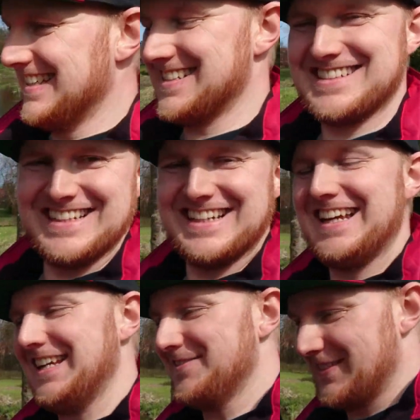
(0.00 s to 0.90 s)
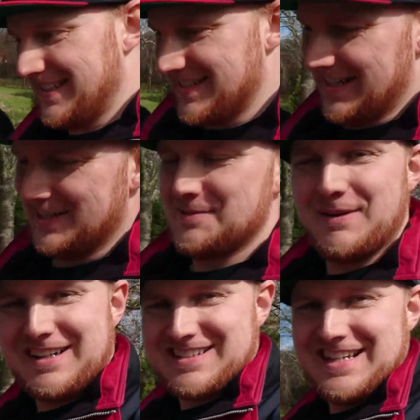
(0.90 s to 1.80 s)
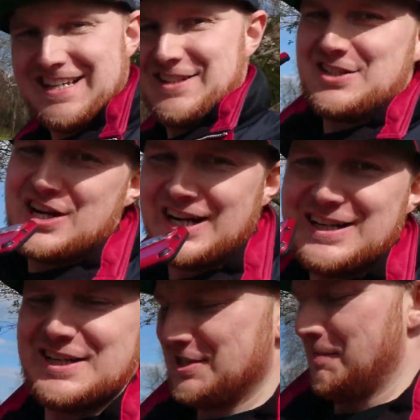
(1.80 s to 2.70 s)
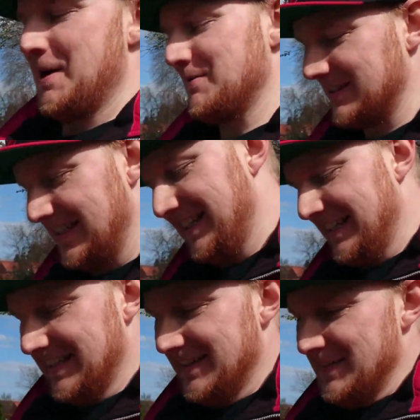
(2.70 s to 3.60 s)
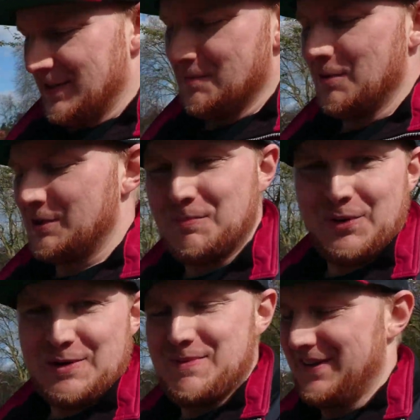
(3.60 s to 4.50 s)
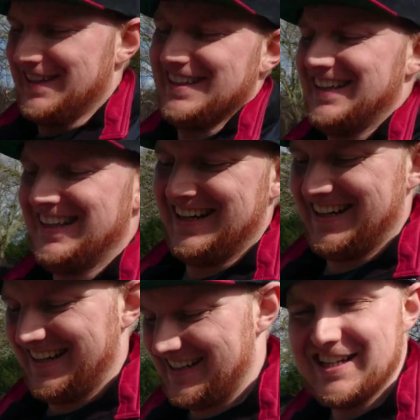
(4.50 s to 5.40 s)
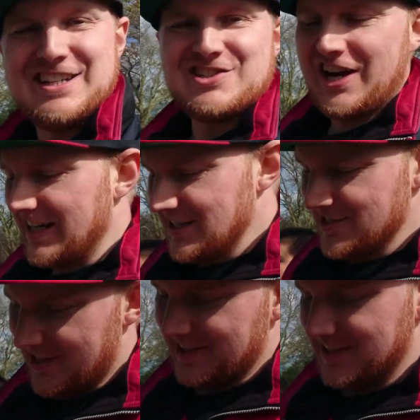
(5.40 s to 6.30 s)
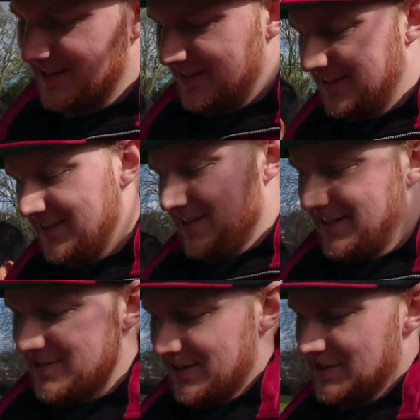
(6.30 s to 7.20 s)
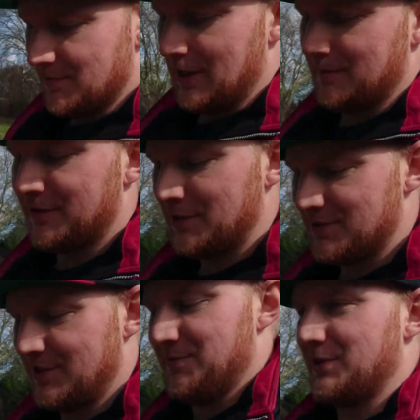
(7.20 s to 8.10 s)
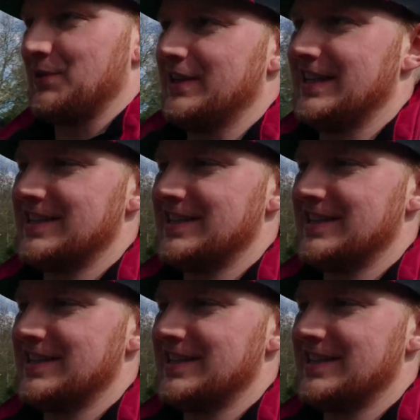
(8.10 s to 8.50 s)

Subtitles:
it's delayed with the shiny sparks. The tiny is apparently the most important part. Tiny shiny Swinub. I thought I was done recording